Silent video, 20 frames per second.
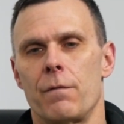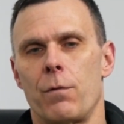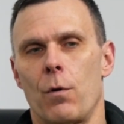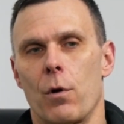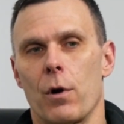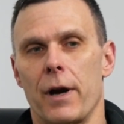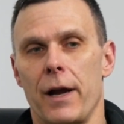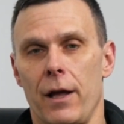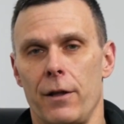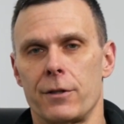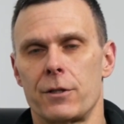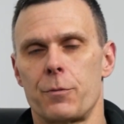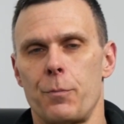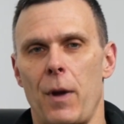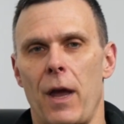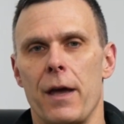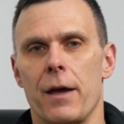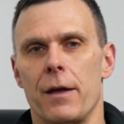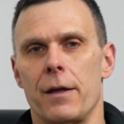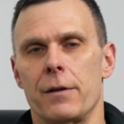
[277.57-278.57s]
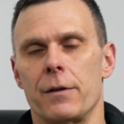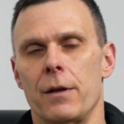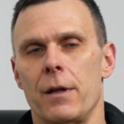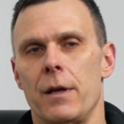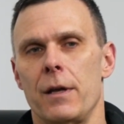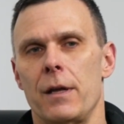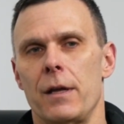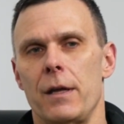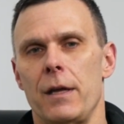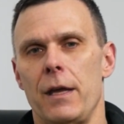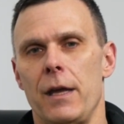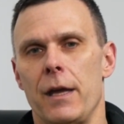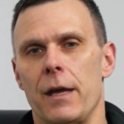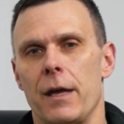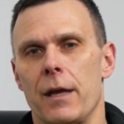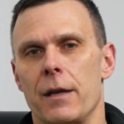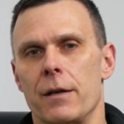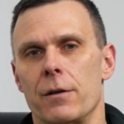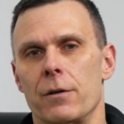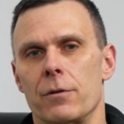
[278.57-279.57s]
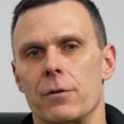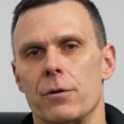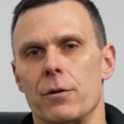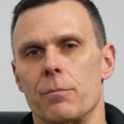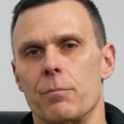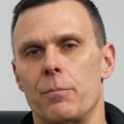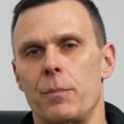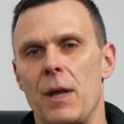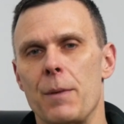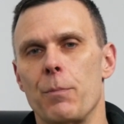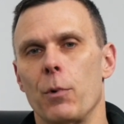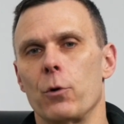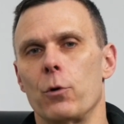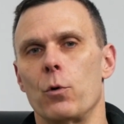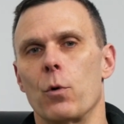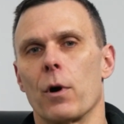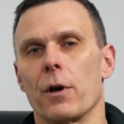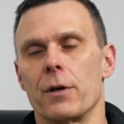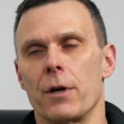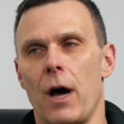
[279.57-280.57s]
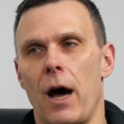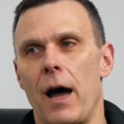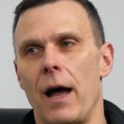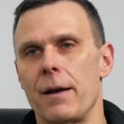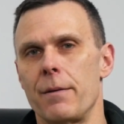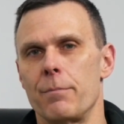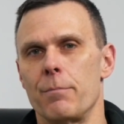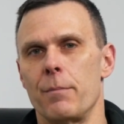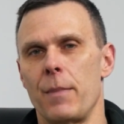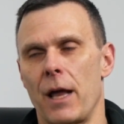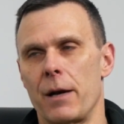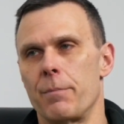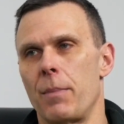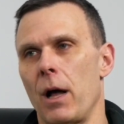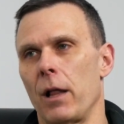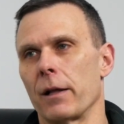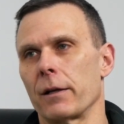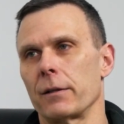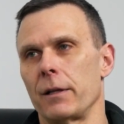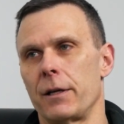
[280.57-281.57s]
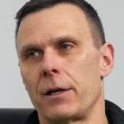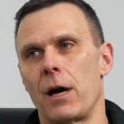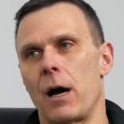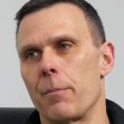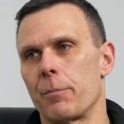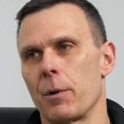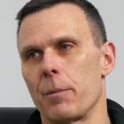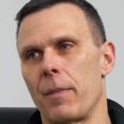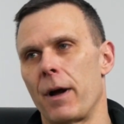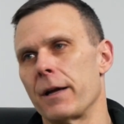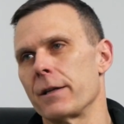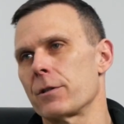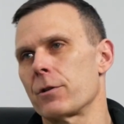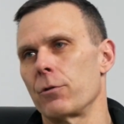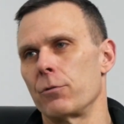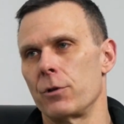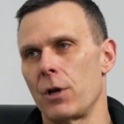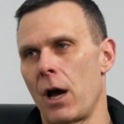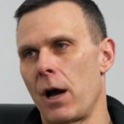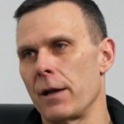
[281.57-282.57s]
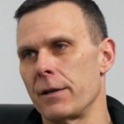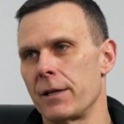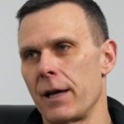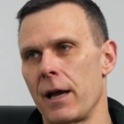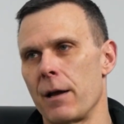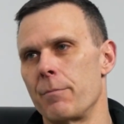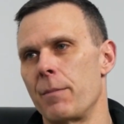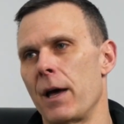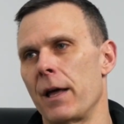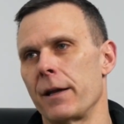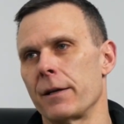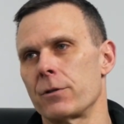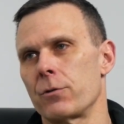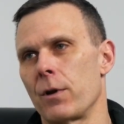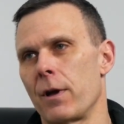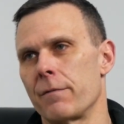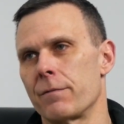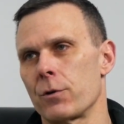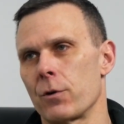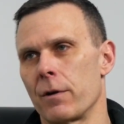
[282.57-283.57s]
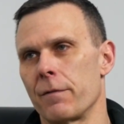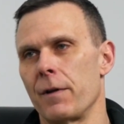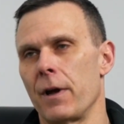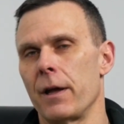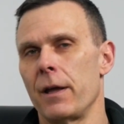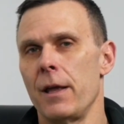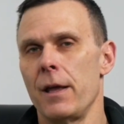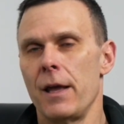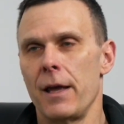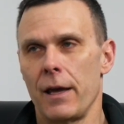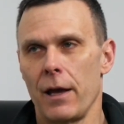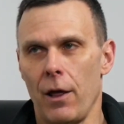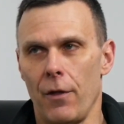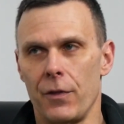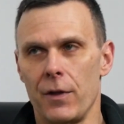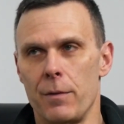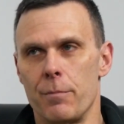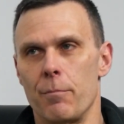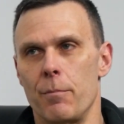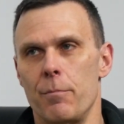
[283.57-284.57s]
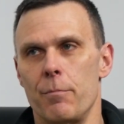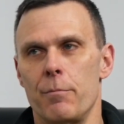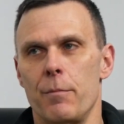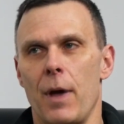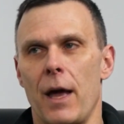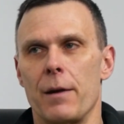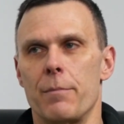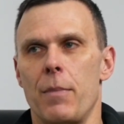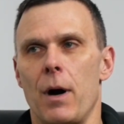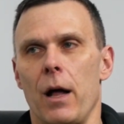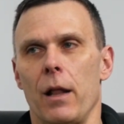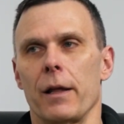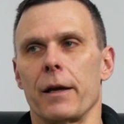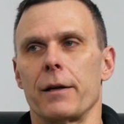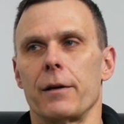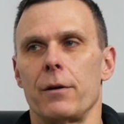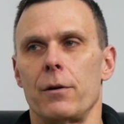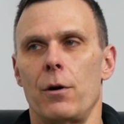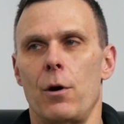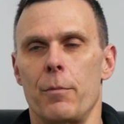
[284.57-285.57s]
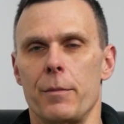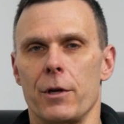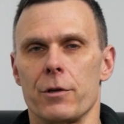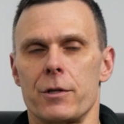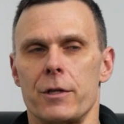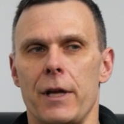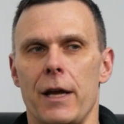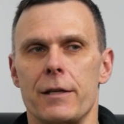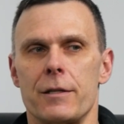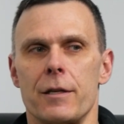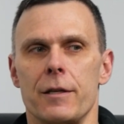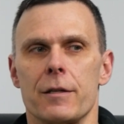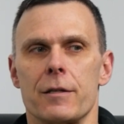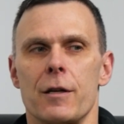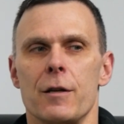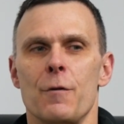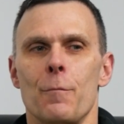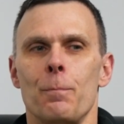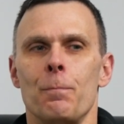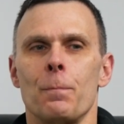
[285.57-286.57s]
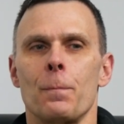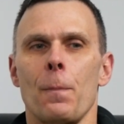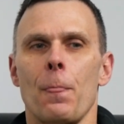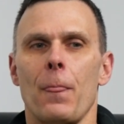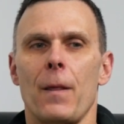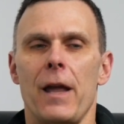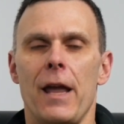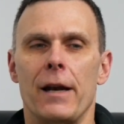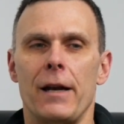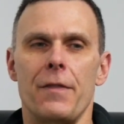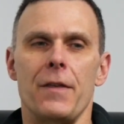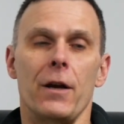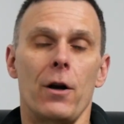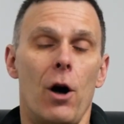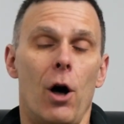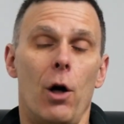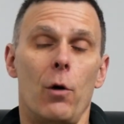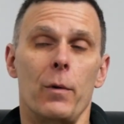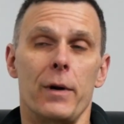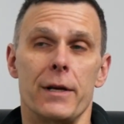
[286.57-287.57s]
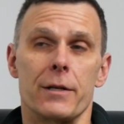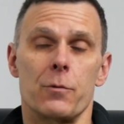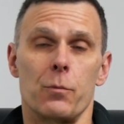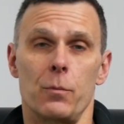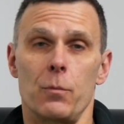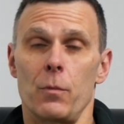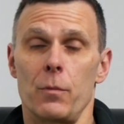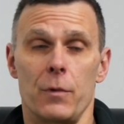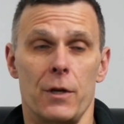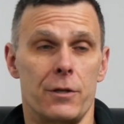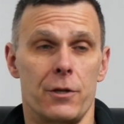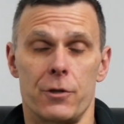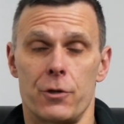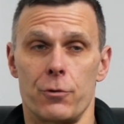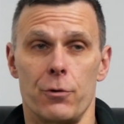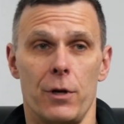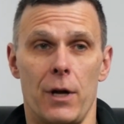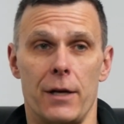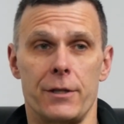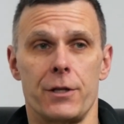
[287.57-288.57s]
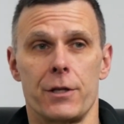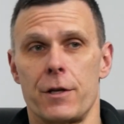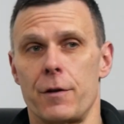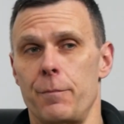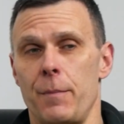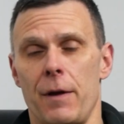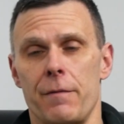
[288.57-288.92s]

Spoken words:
for health span in people who are not metabolically compromised, so non-diabetics who have sort of a healthy metabolic homeostasis. And I think always this is true, not just of